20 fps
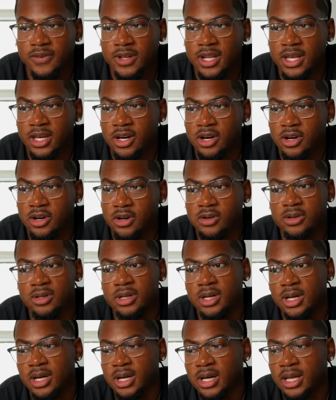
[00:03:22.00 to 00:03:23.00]
video,
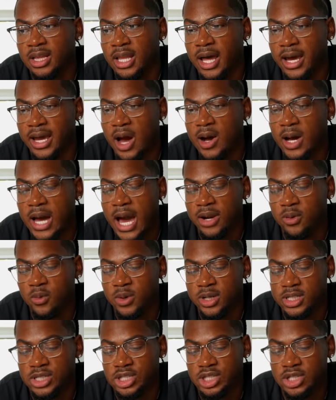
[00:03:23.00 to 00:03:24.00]
like, I kind of
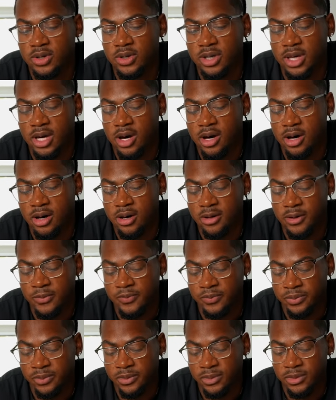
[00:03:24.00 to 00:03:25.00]
want to show y'all
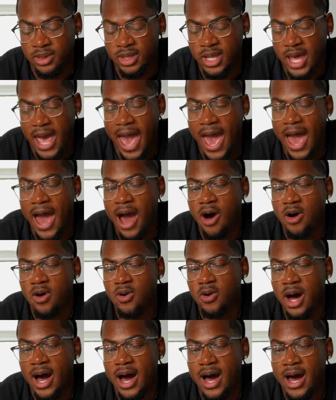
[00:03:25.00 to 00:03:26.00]

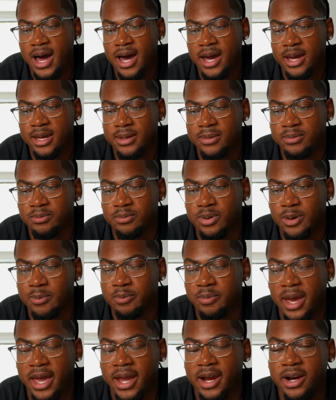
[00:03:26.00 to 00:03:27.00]
how I
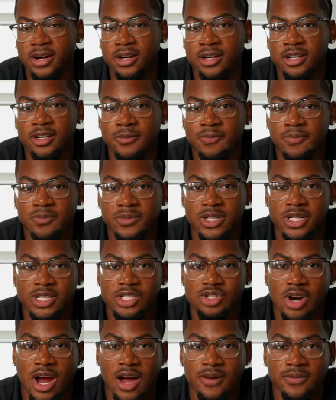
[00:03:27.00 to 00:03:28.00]
prepare to
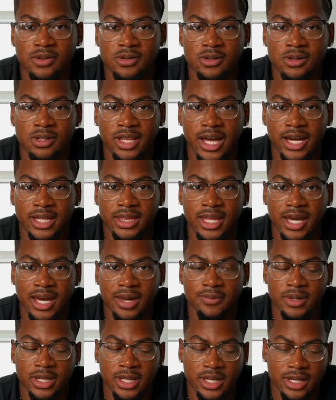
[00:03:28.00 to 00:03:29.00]
travel like
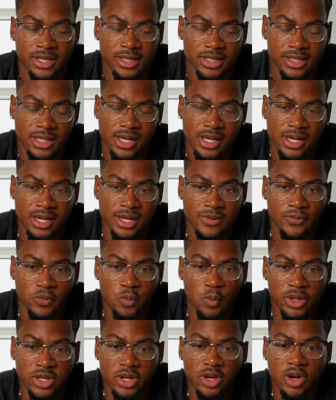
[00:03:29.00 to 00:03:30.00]
that, because
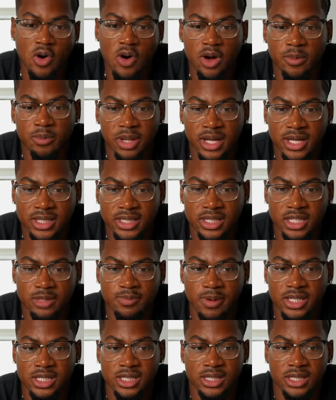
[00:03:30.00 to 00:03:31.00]
when you go in places,
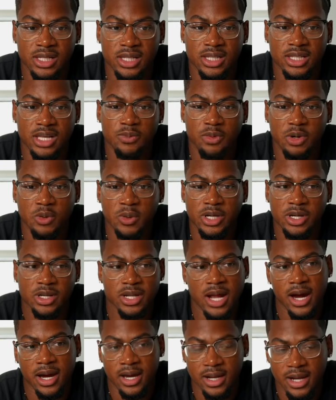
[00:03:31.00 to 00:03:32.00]
especially somewhere where you're
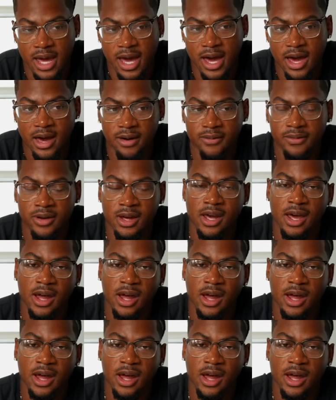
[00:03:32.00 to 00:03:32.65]
not going to have